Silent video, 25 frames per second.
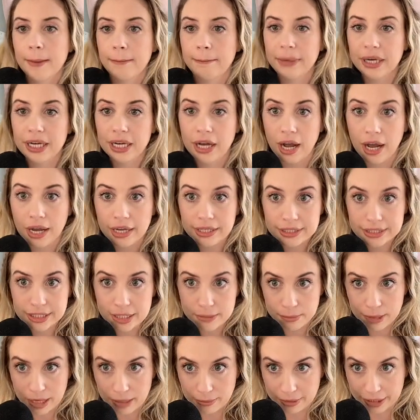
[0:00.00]
Because
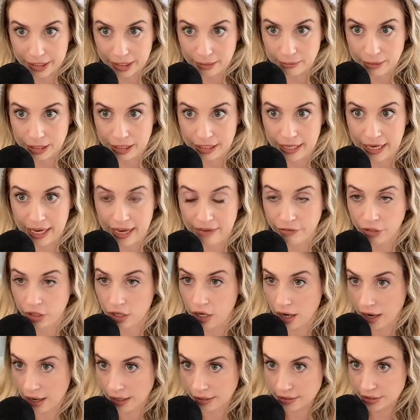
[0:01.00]
the public and media have a
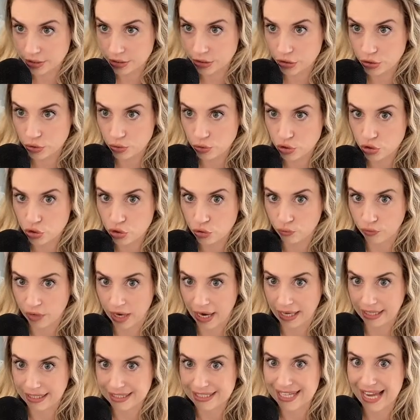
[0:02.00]
constitutional
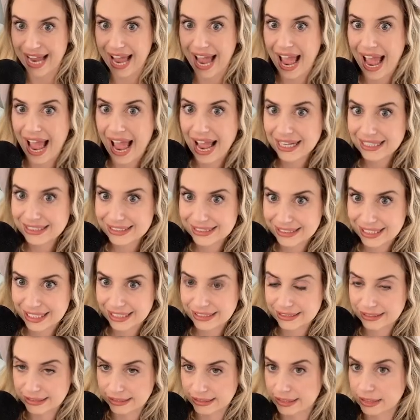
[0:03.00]
right to
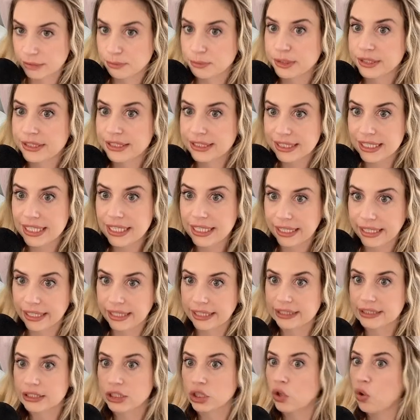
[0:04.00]
access these
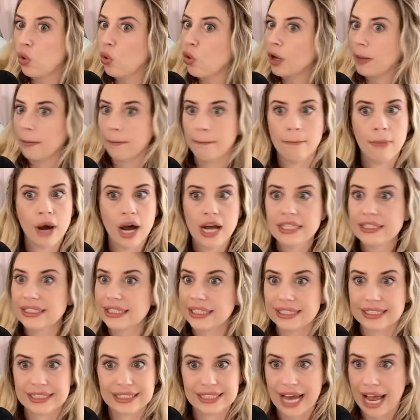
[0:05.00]
proceedings, the court
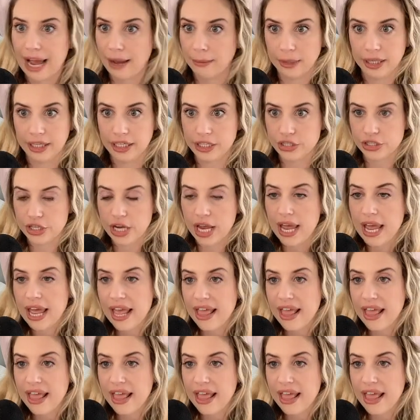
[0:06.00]
must establish